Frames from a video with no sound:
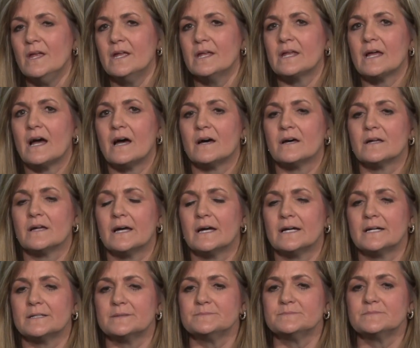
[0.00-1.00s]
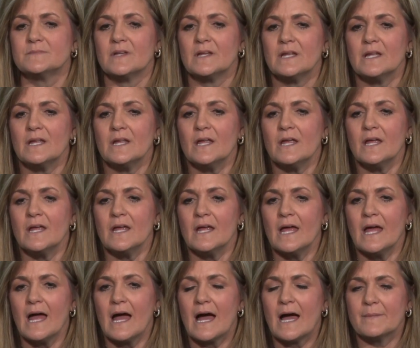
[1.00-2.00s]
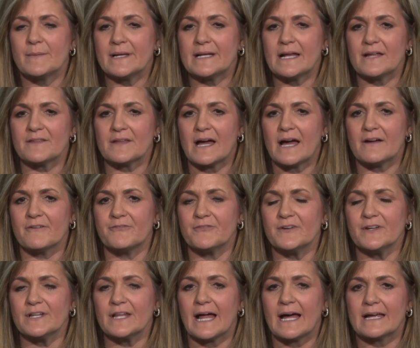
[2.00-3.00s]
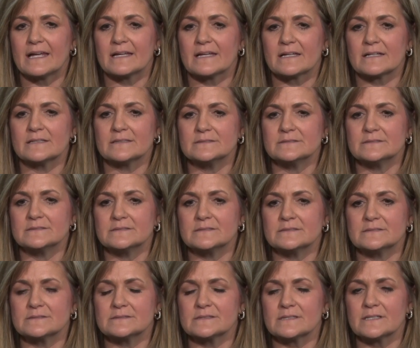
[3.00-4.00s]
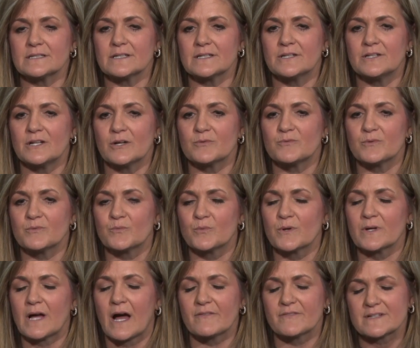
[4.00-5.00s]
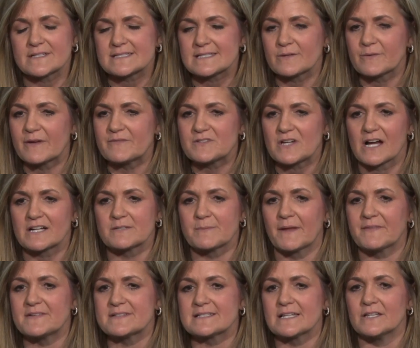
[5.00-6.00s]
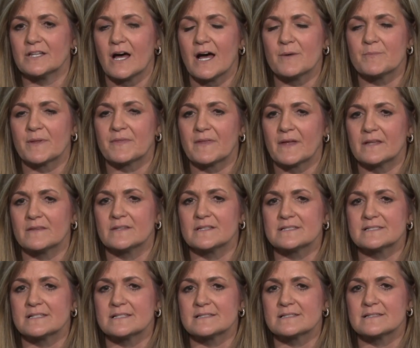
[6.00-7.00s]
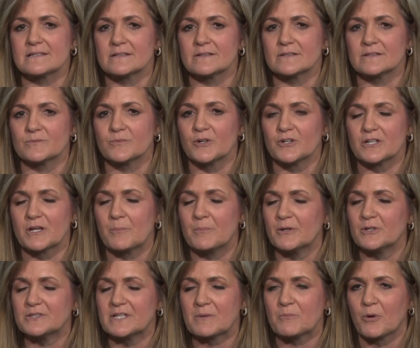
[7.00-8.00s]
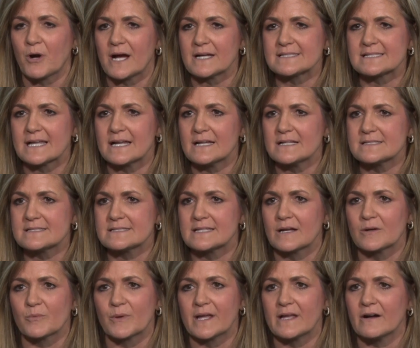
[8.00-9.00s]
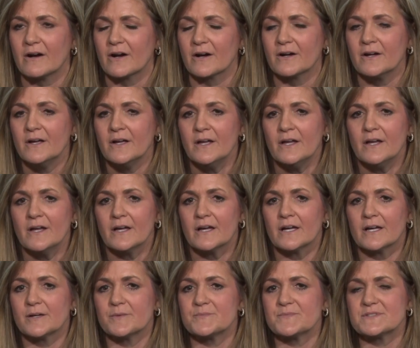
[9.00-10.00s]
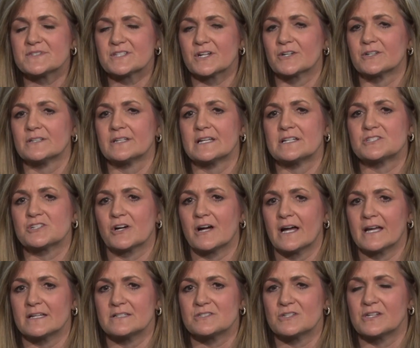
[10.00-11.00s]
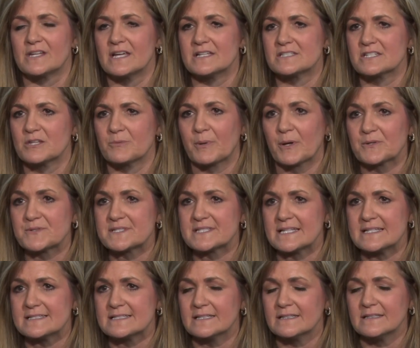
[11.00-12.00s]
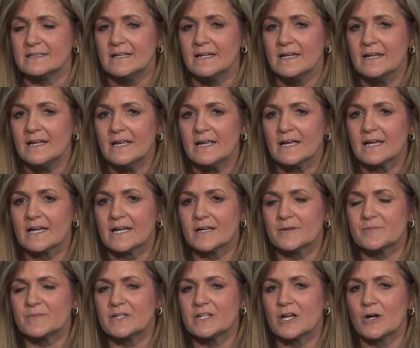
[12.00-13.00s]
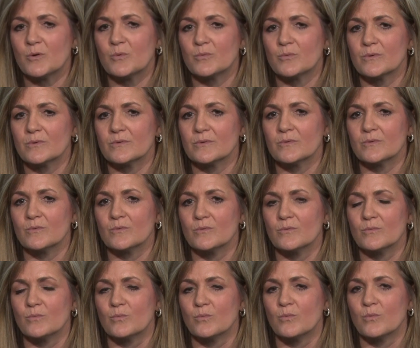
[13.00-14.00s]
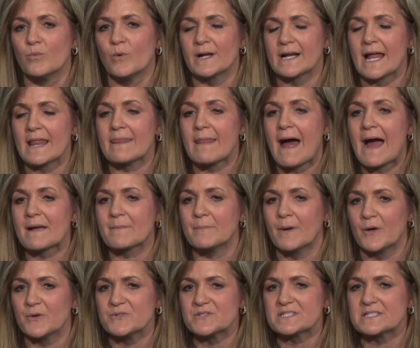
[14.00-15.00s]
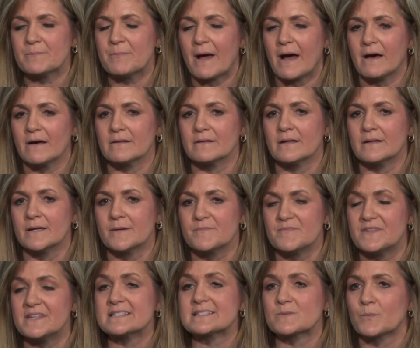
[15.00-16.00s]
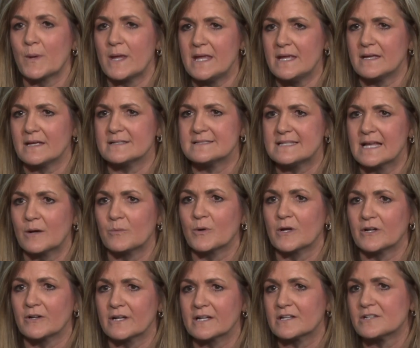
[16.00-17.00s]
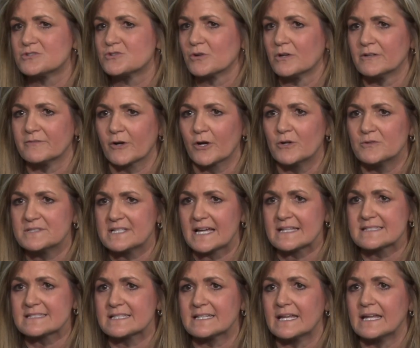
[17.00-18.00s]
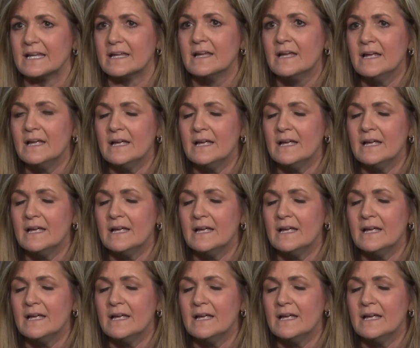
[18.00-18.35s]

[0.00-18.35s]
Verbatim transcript: Yeah, um, I mean, I, I, feel like you know, obviously we've talked about this a lot, but that this is uh, we're in a building process that we are um, certainly trying to get to the postseason. Um, you know, what I like most about um, this week is that we're in control of our own destiny.